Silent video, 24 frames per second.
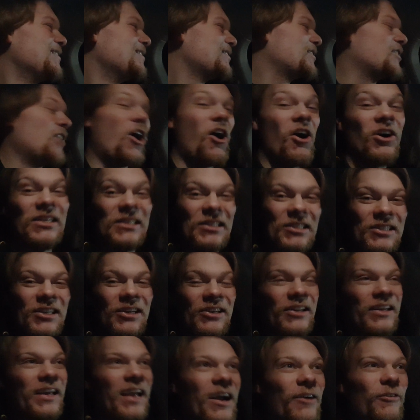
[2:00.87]

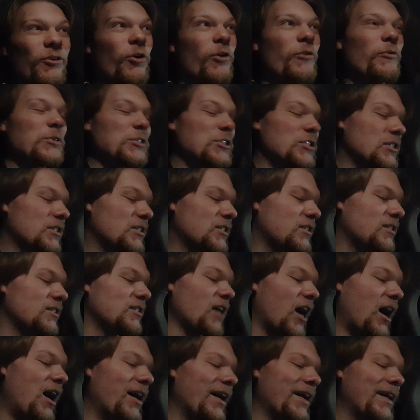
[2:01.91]
Constantly. Everyone was just
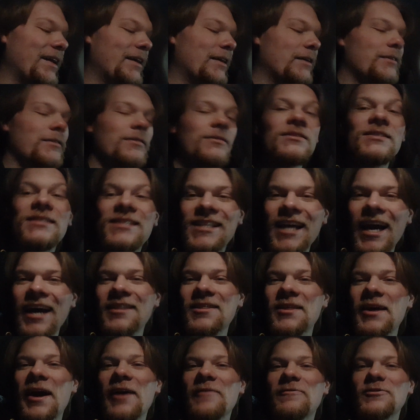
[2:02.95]
dying.
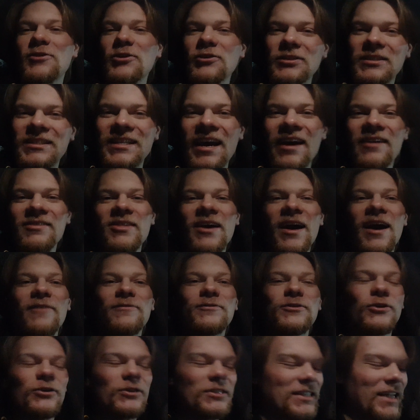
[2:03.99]
Death after death
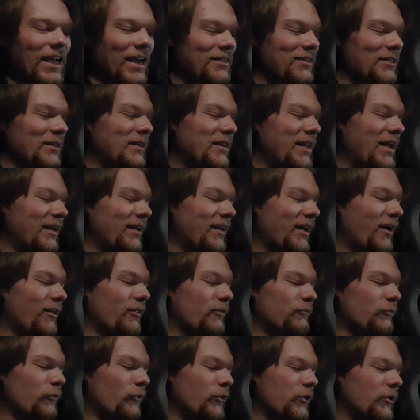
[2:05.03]
after death in that
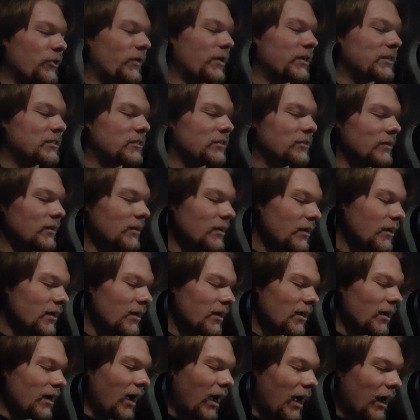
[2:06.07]
California race, dude.
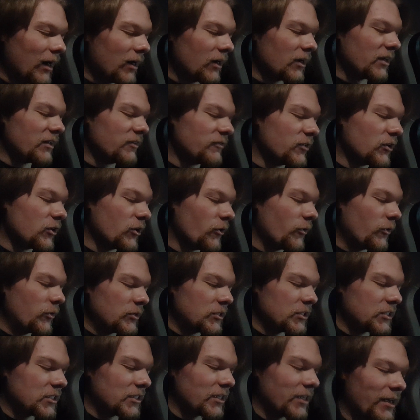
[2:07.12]
I don't even know what
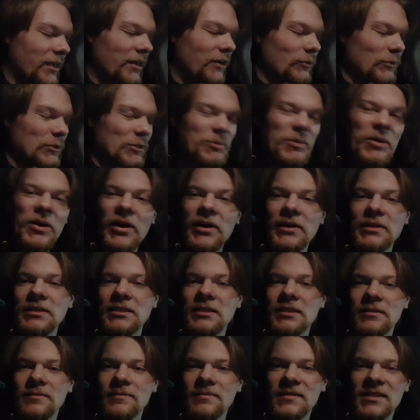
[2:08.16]
to say in
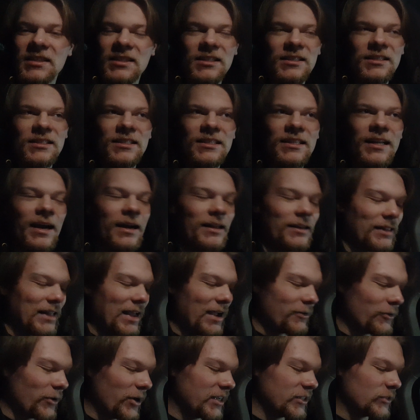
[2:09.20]
response. Because that
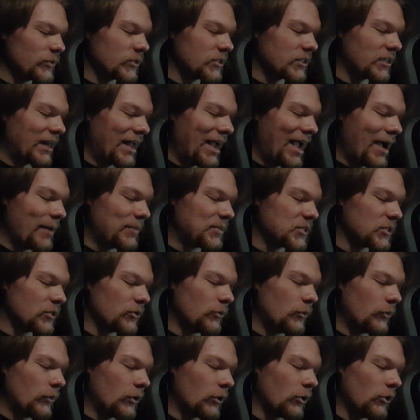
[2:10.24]
race was an
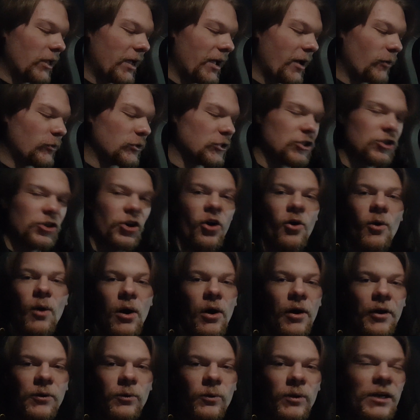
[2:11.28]
absolute clown show
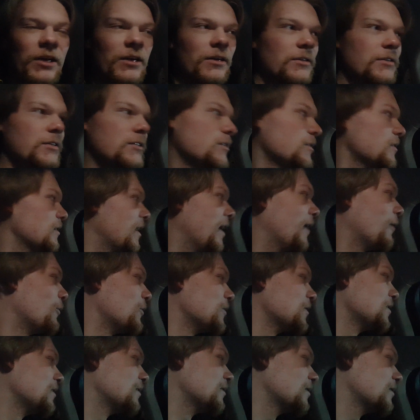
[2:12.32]
on wheels. That was